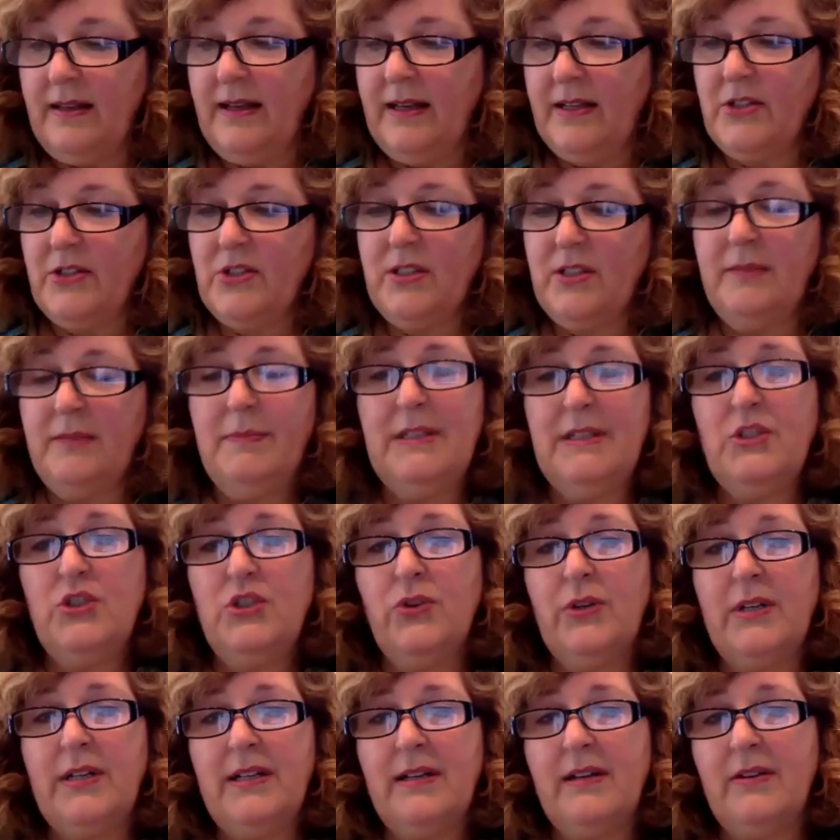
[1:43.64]
actually be
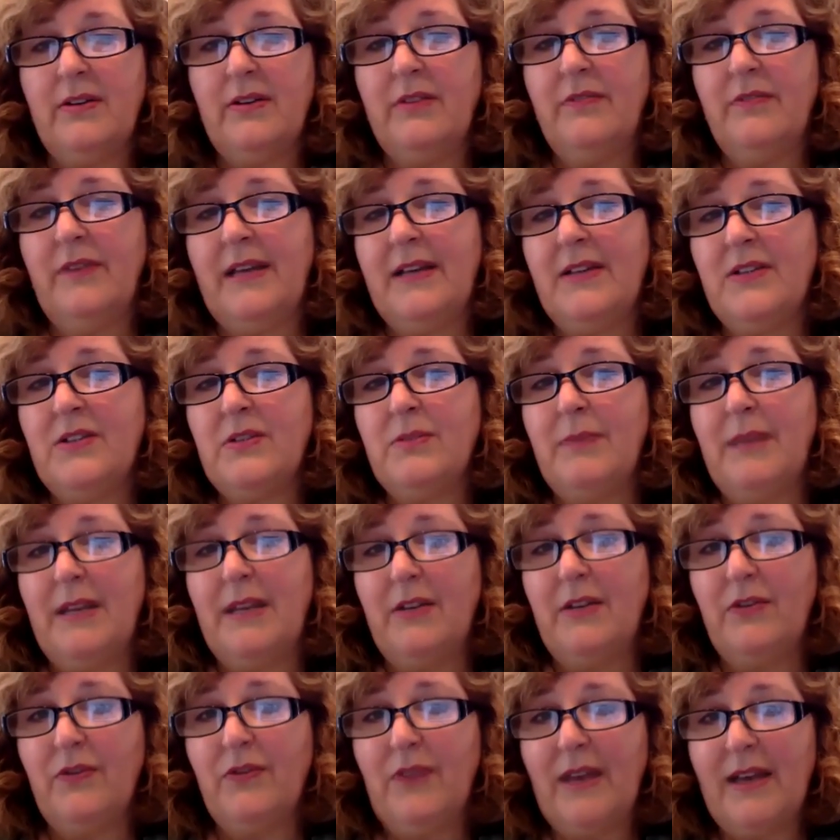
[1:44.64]
joining our advanced
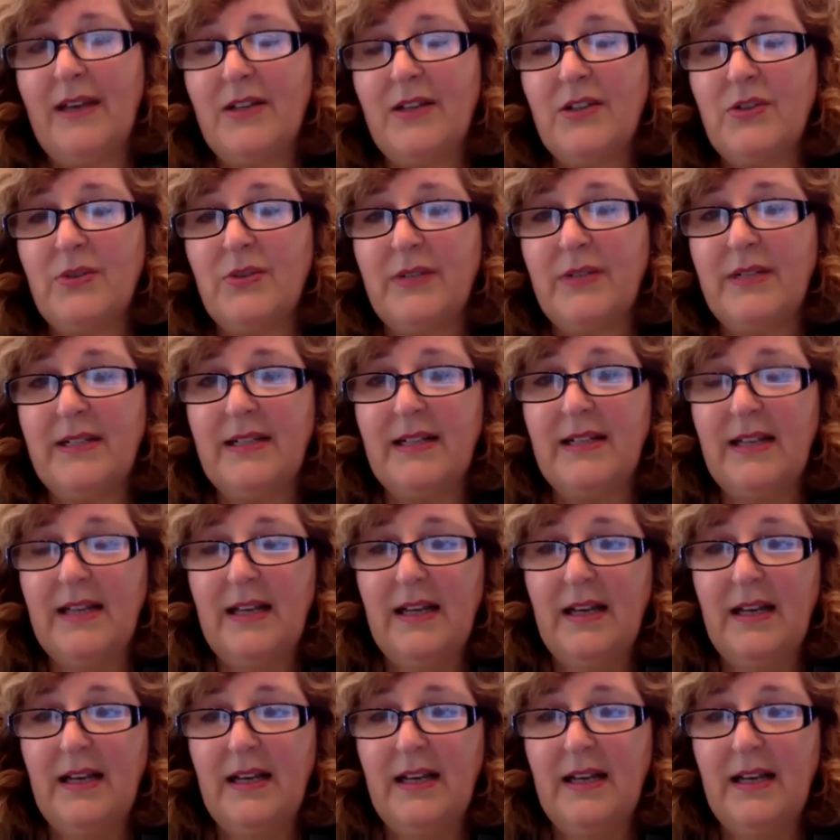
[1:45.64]
manufacturing